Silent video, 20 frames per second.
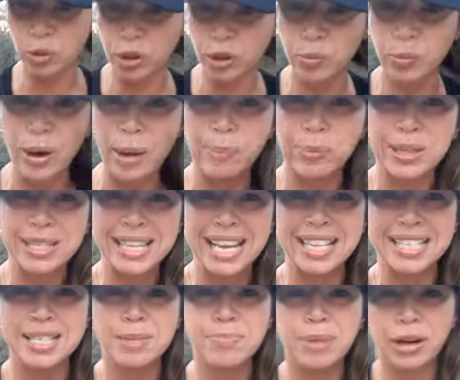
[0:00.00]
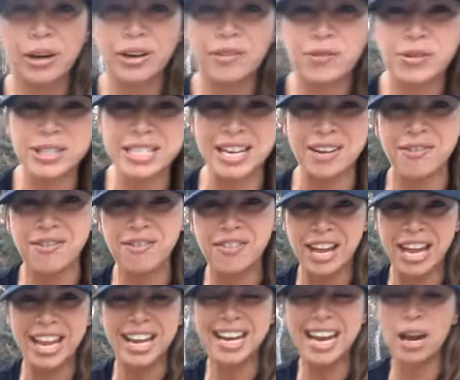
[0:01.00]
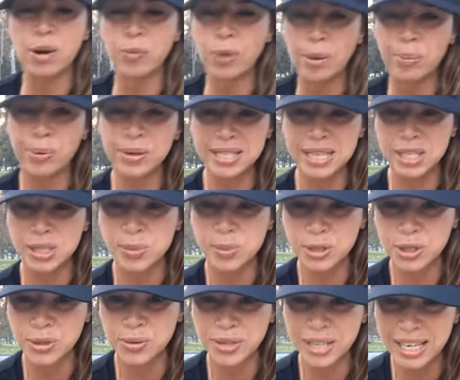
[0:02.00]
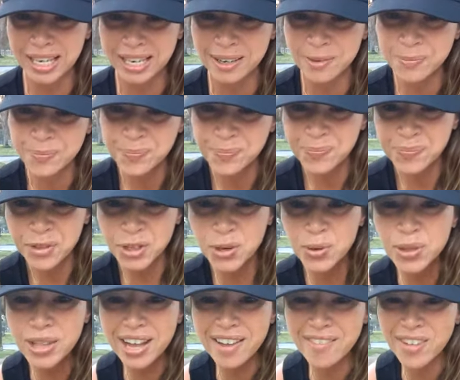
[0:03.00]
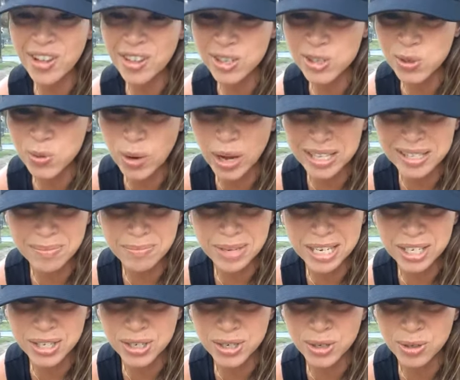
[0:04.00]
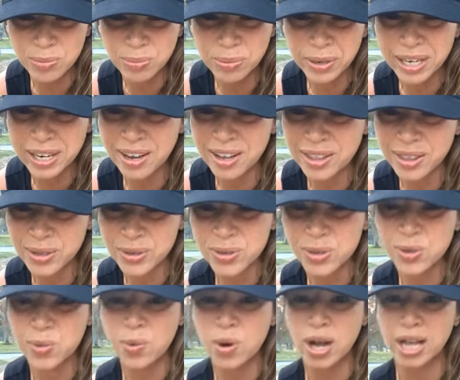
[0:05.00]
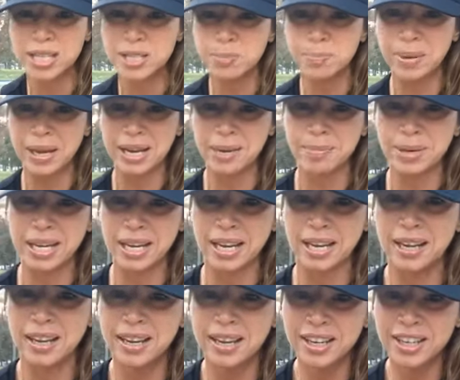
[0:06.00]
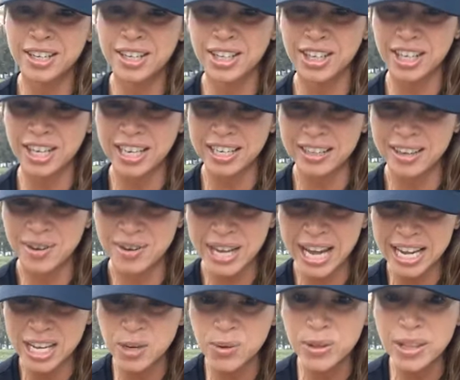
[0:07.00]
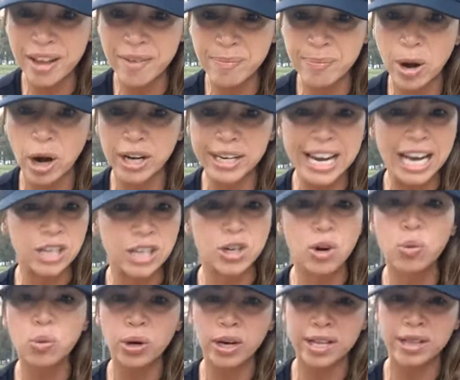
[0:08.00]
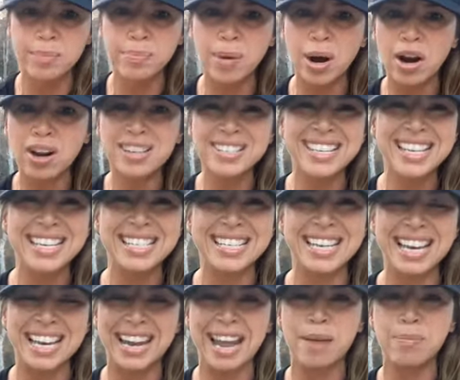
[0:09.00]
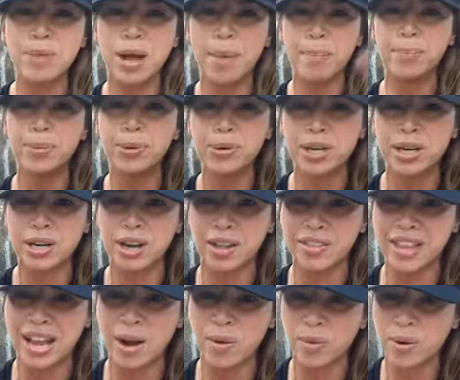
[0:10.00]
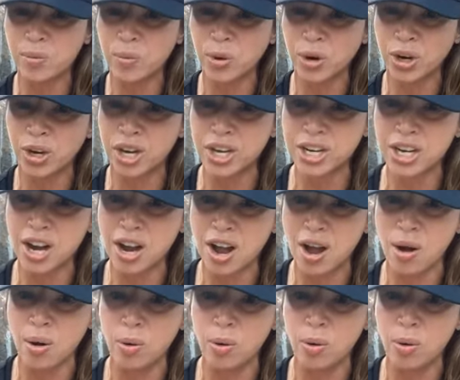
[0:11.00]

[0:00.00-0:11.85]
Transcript: represents Mary Fulton Fit and represents what you need. You love all the squats, me too. Bring on those squats, baby. Good, okay, you love bar. Yeah, don't worry, the bar's easy and I'm not booted on that one. We're good to go.